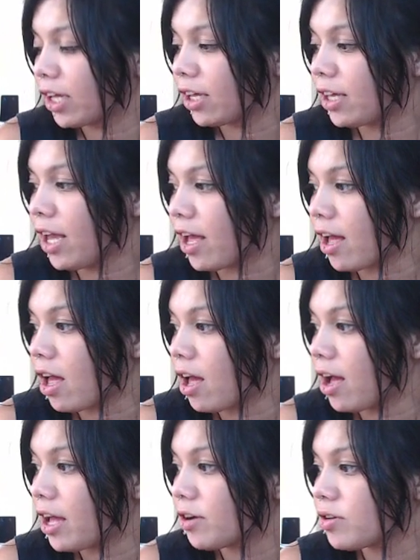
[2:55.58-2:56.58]
yeah,
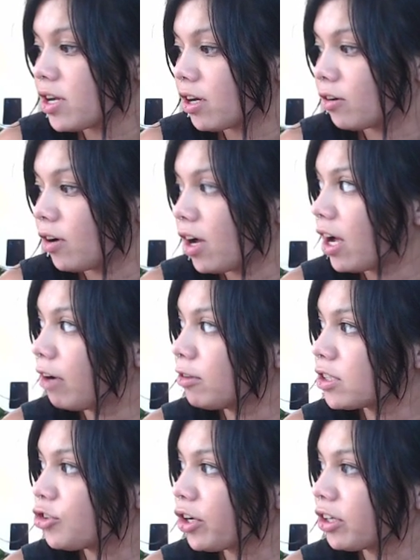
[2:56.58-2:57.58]
I don't know. I was
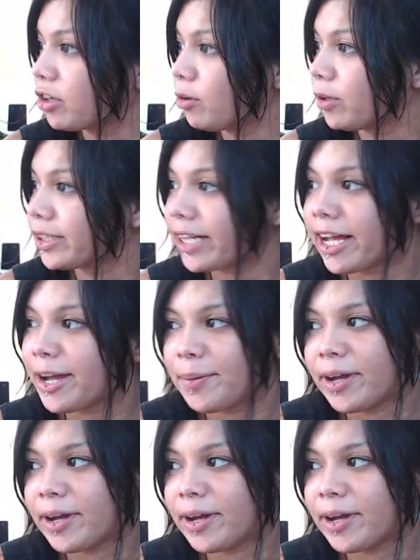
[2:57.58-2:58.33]
drunk the whole time,